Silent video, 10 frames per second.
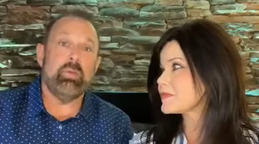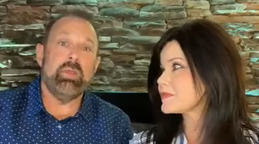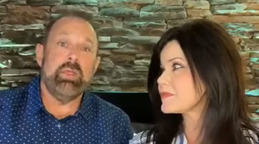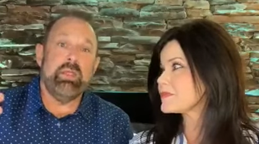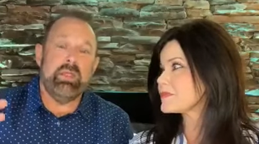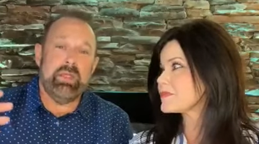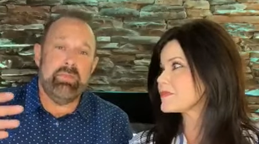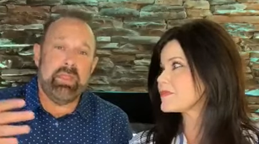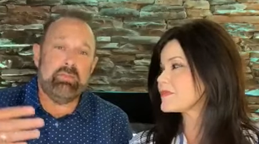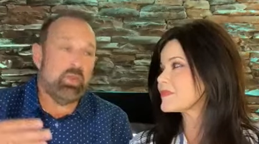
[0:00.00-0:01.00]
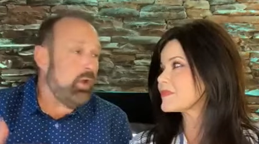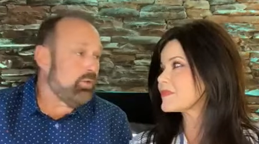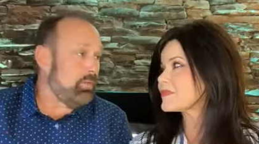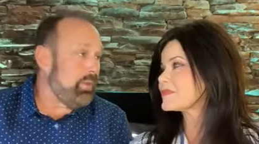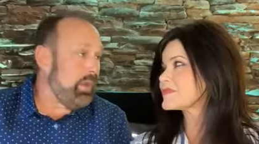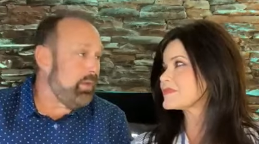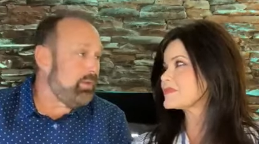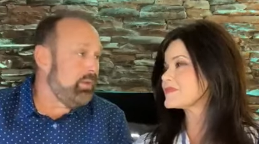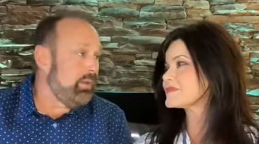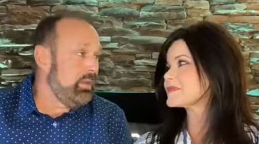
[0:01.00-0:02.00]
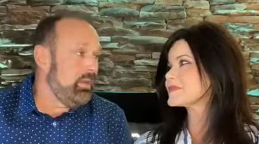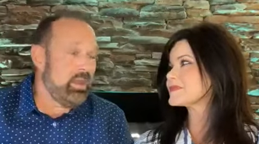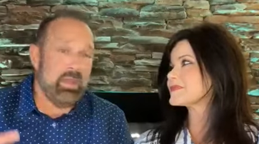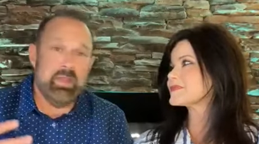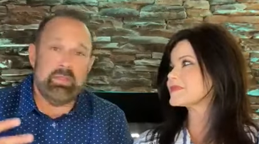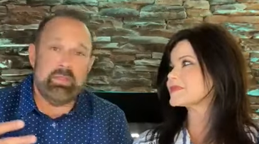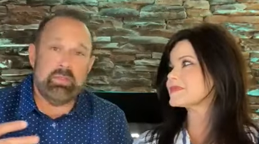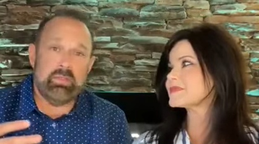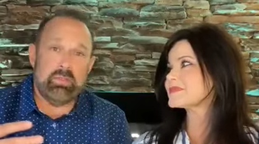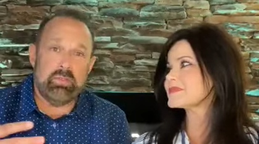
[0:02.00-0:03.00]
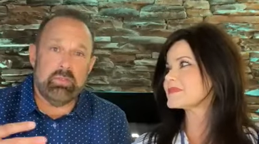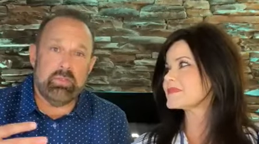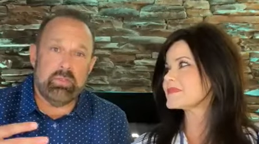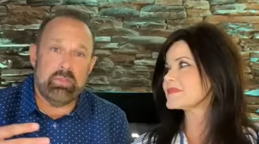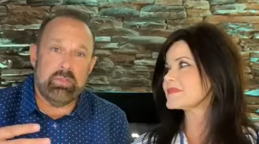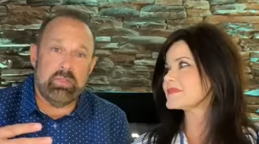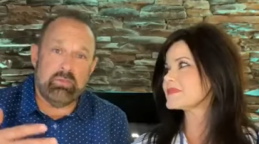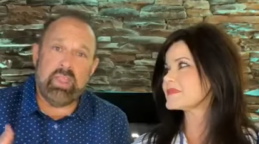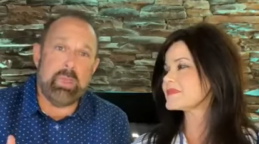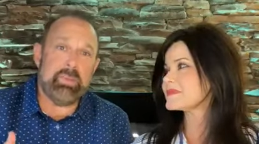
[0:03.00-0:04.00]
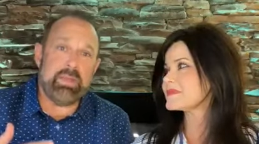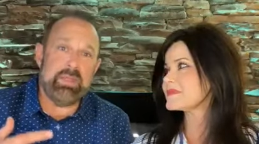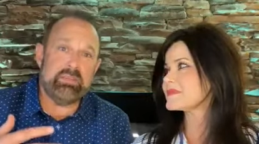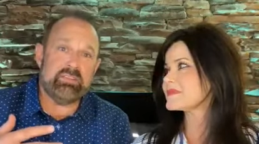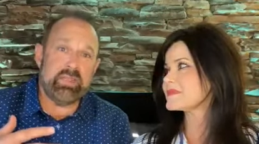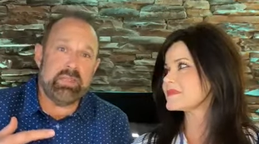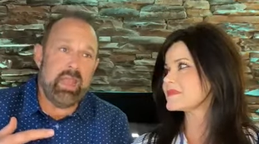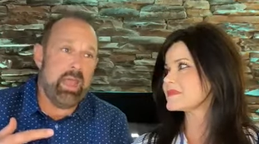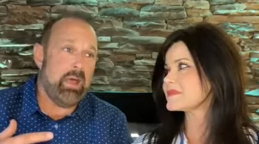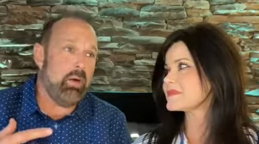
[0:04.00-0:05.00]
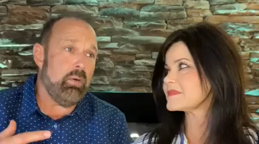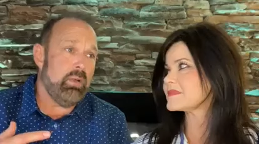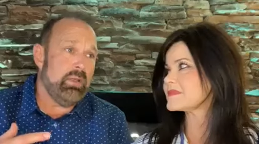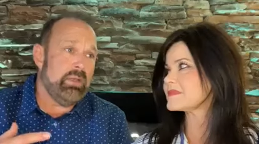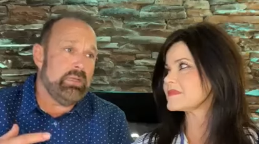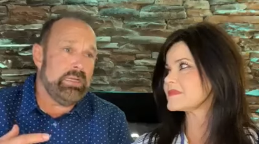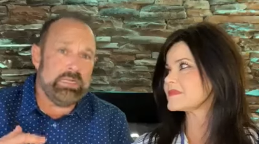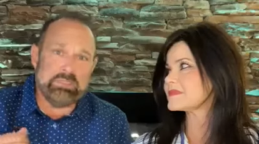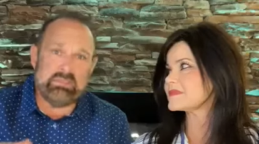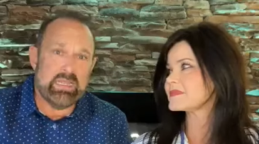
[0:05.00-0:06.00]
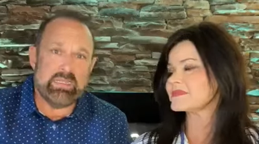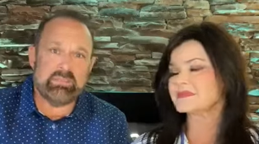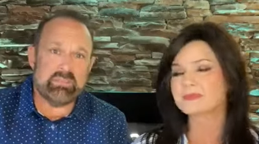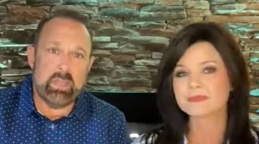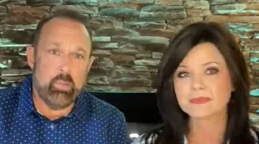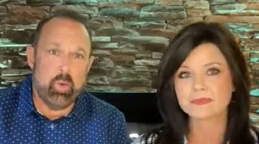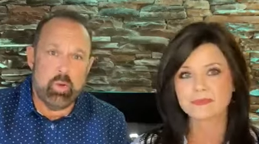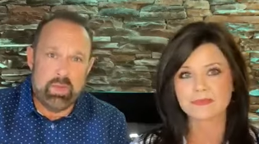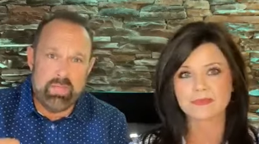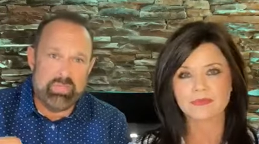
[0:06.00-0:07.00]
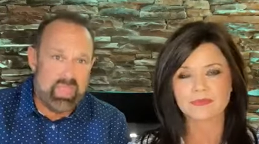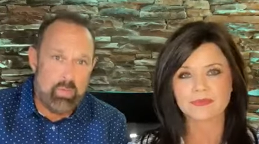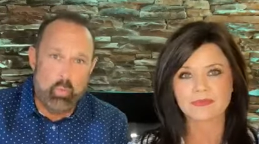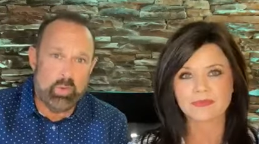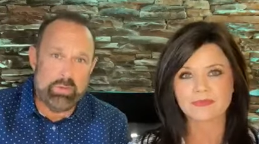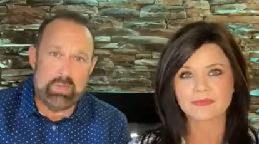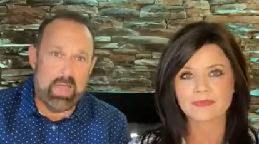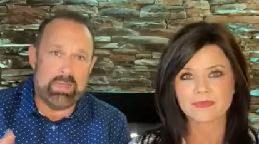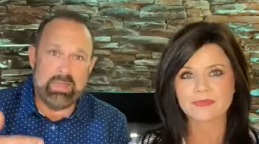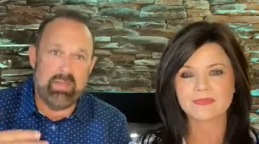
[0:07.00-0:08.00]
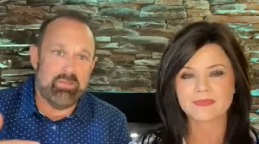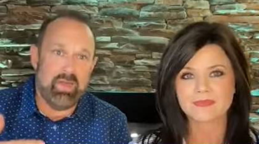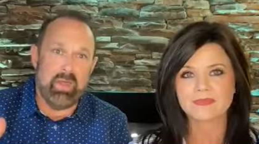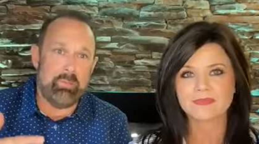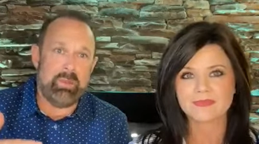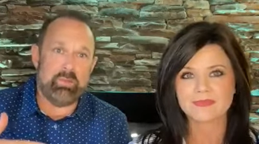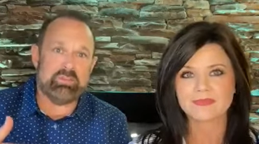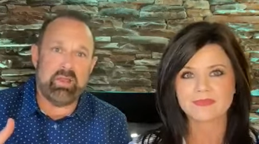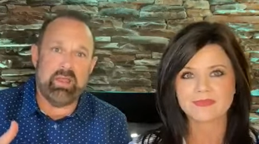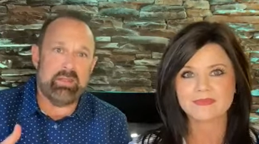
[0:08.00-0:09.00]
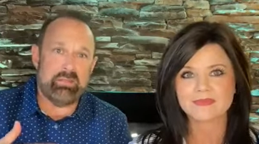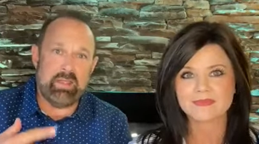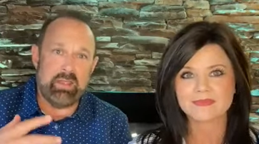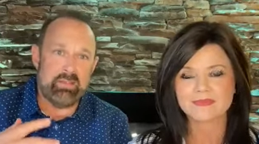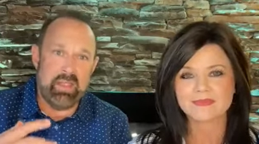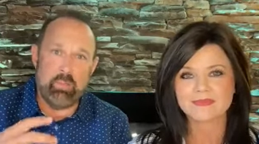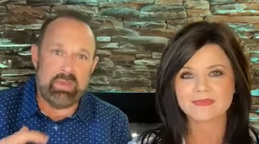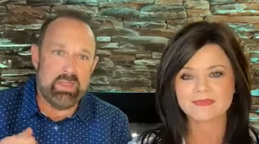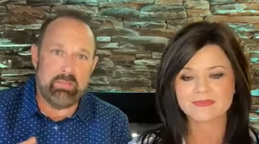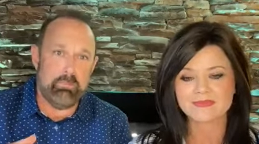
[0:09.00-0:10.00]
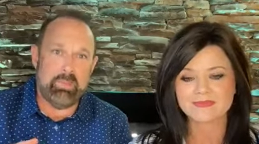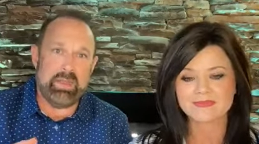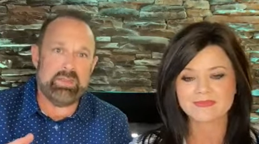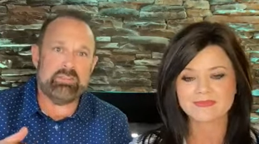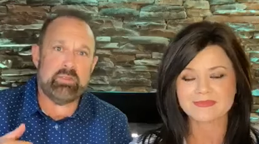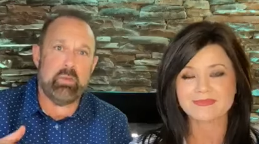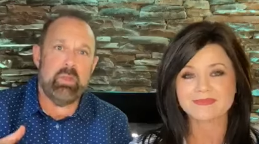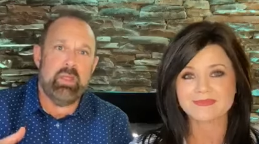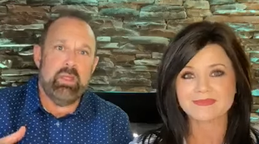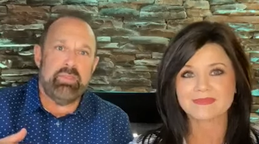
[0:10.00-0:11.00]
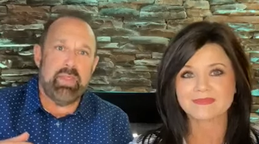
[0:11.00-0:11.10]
Speaker 1: II, and they talked about uh, the Japanese and how intense they were, and they would not give up. It was like they, they would get embedded. So